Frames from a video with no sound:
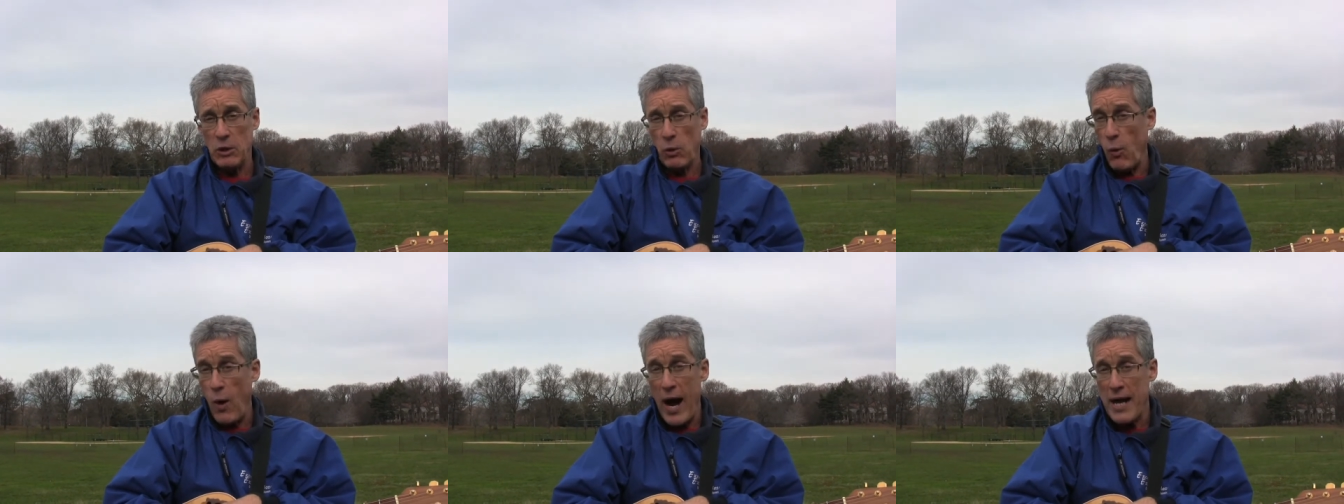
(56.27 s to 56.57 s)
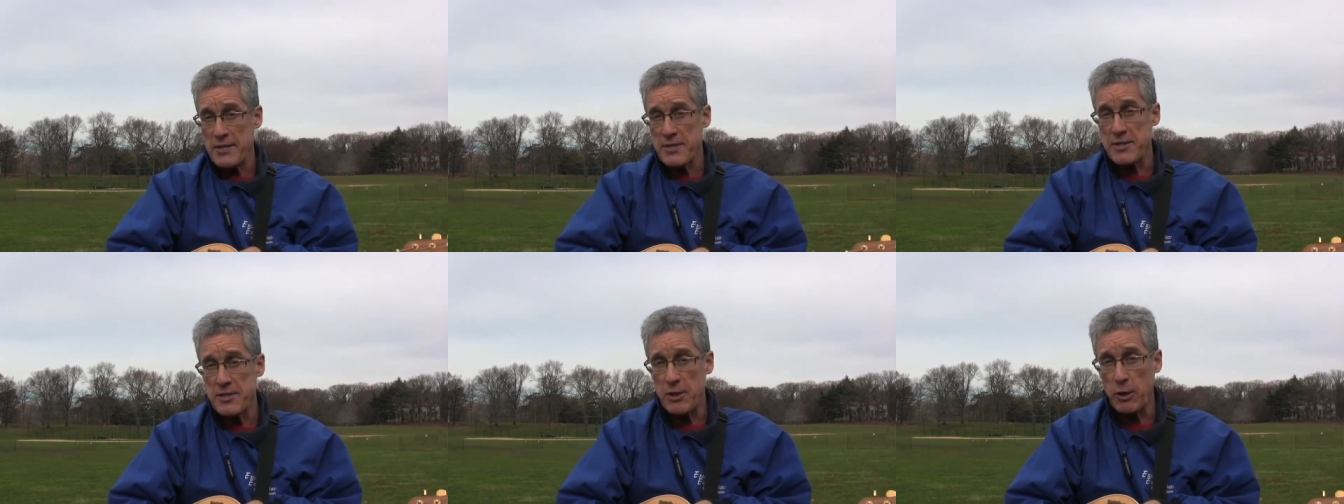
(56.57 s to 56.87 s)
Why
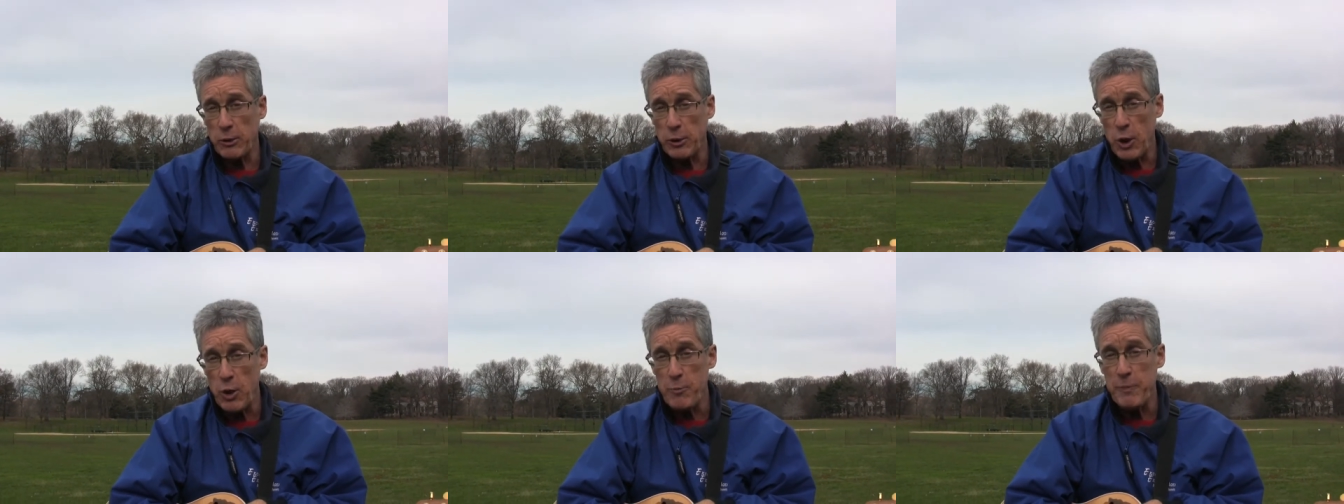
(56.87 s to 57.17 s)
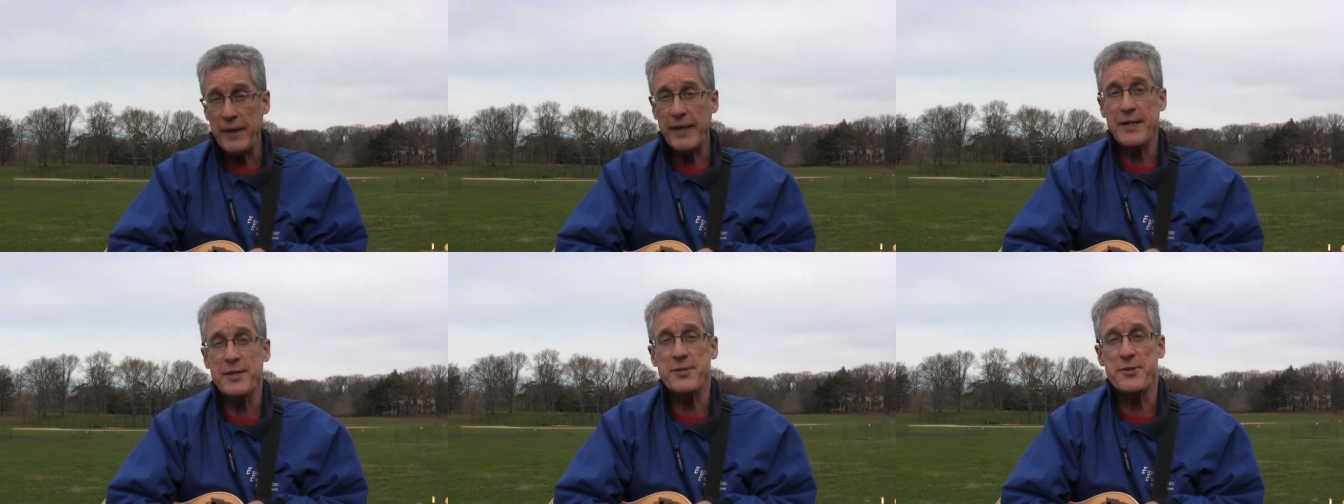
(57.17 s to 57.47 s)
is it so low?
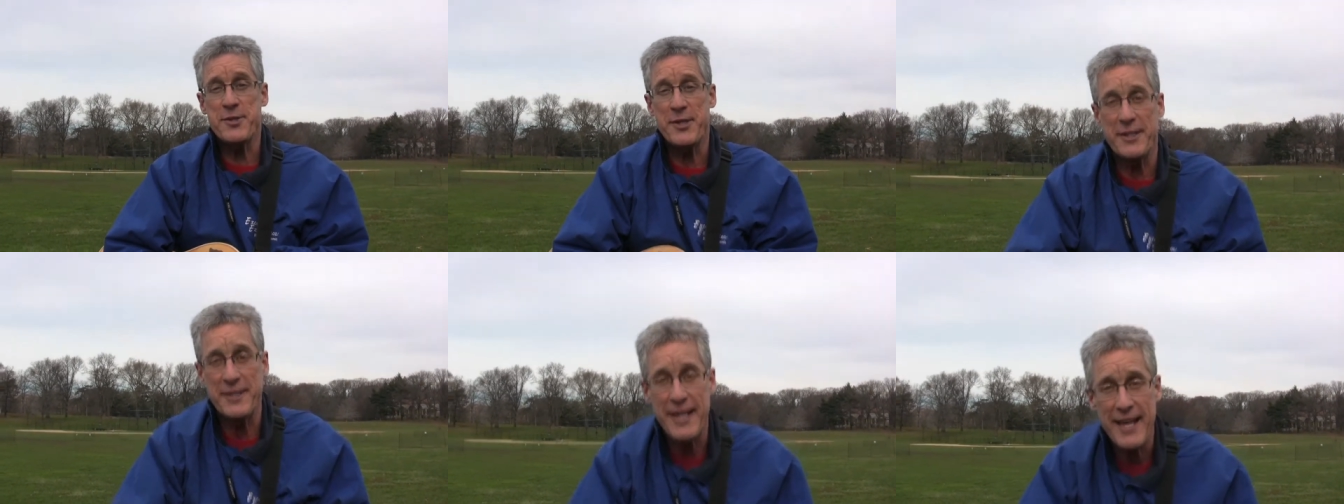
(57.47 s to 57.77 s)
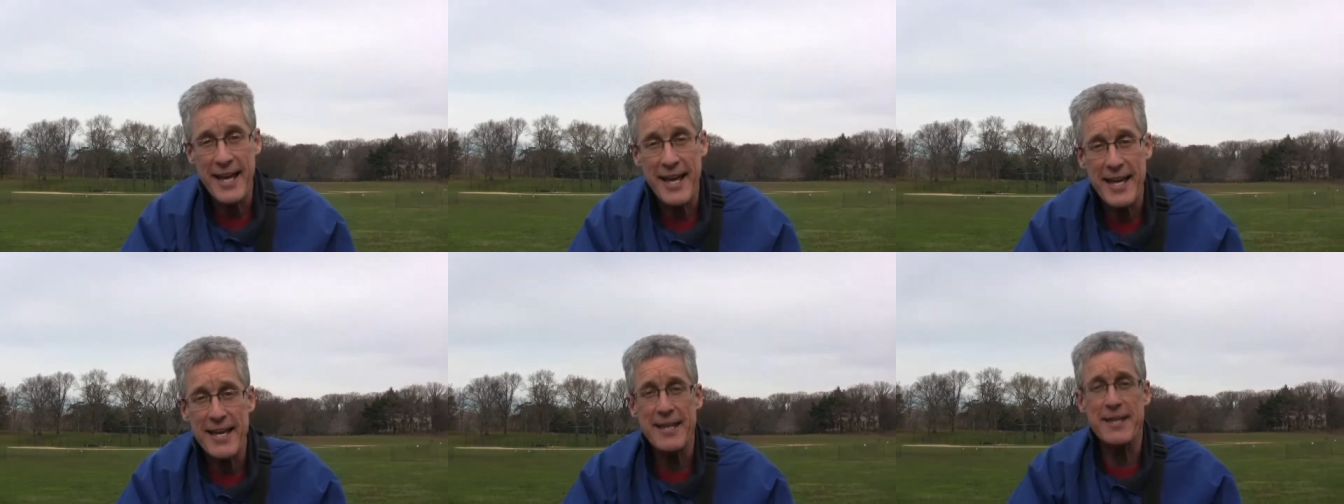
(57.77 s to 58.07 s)
Because
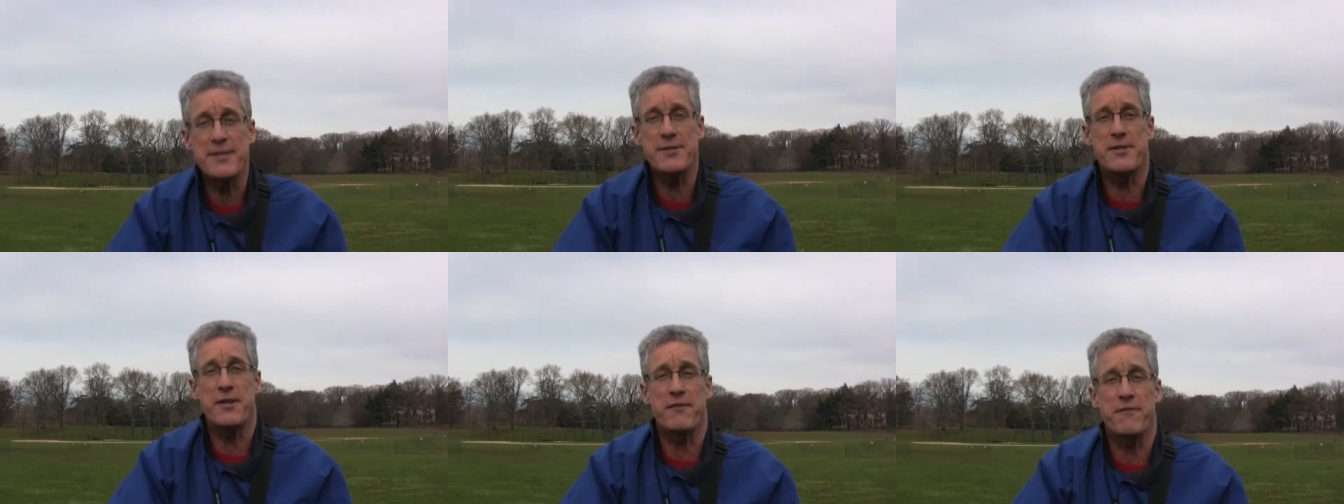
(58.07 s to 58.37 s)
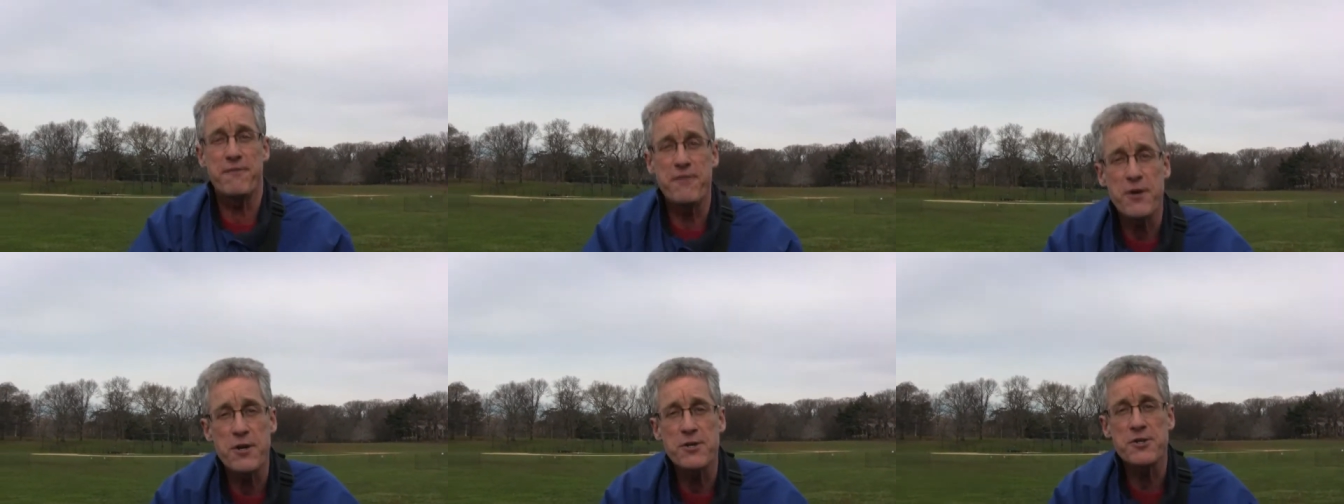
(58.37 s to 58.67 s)
today is the
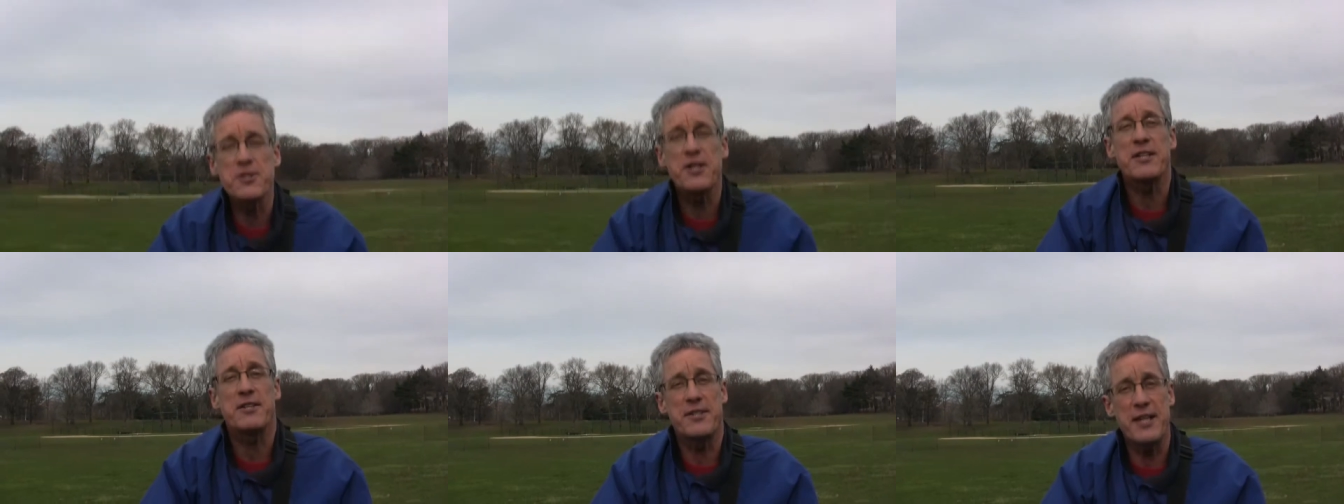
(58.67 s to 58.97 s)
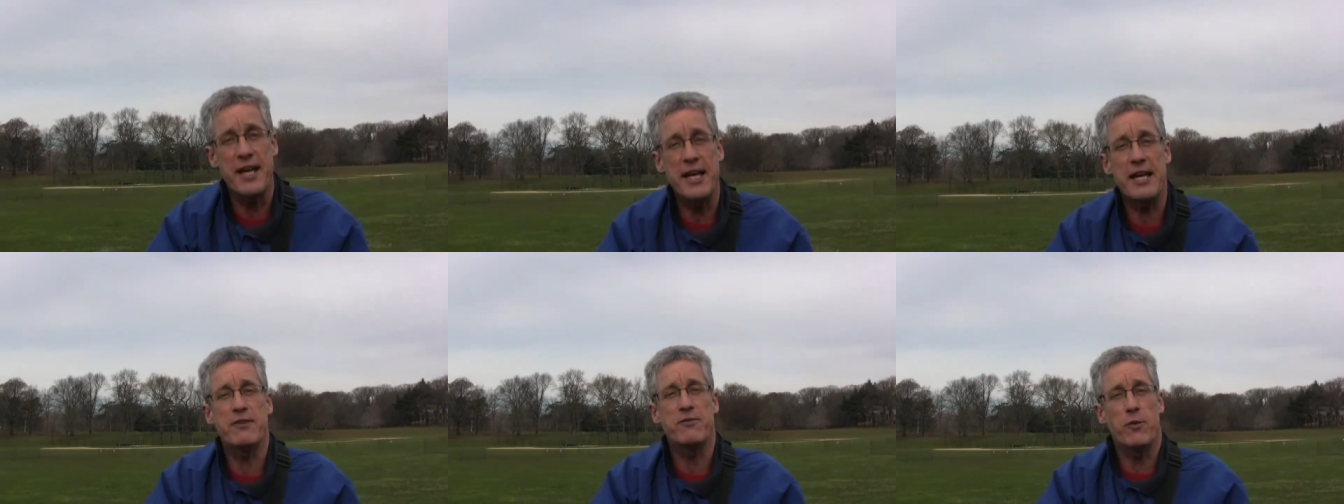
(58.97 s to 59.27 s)
first
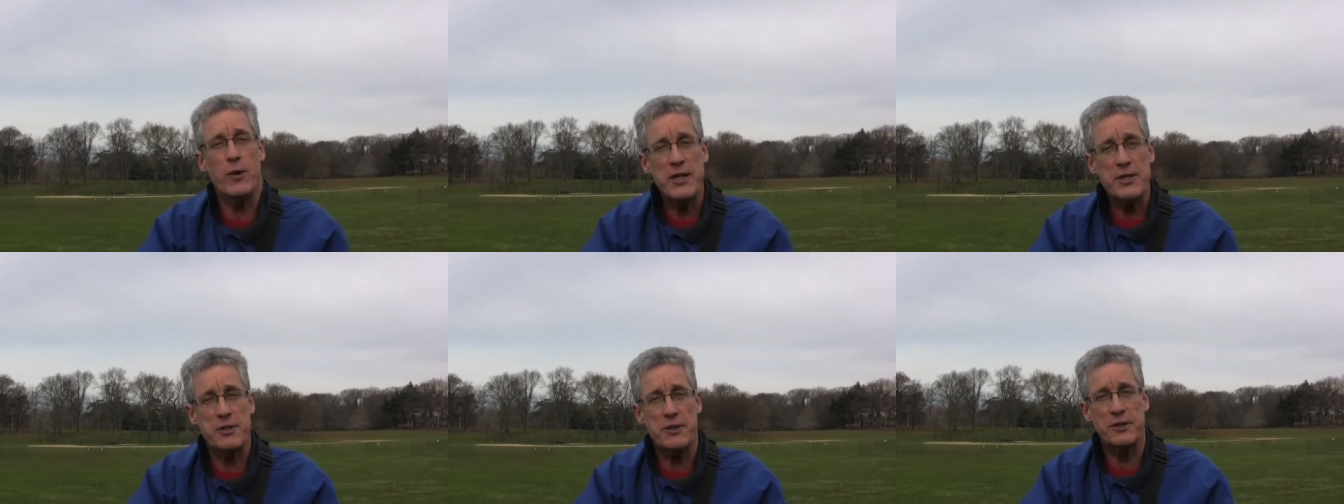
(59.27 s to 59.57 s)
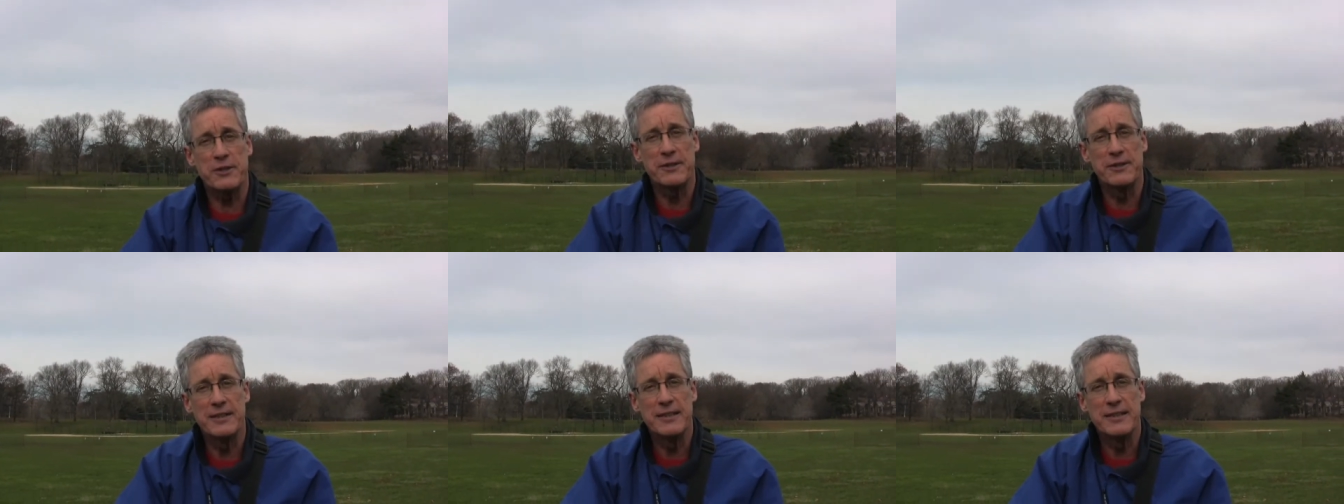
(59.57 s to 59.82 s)
day of winter.